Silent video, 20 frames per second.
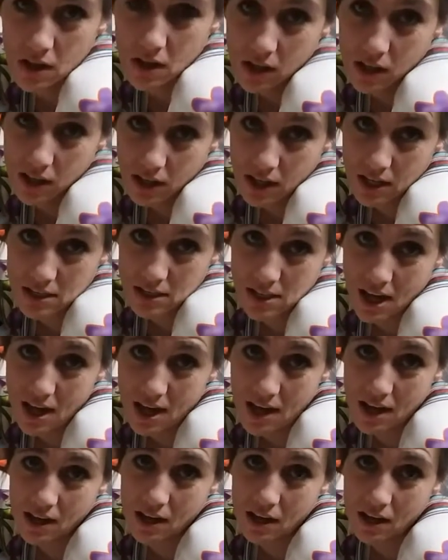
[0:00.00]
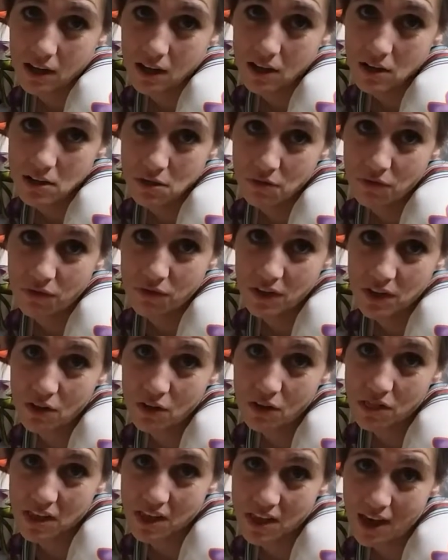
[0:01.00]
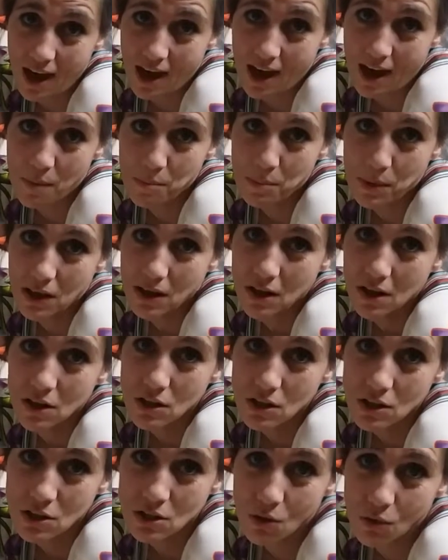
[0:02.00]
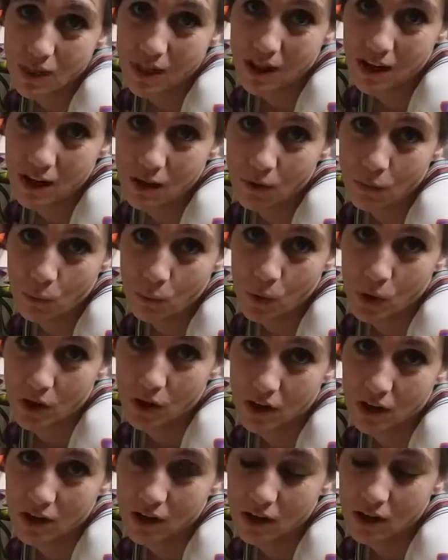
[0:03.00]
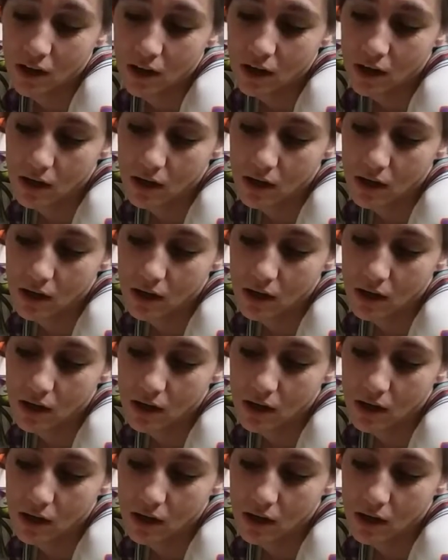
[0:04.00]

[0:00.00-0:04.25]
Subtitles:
his head to fill the gap so that it would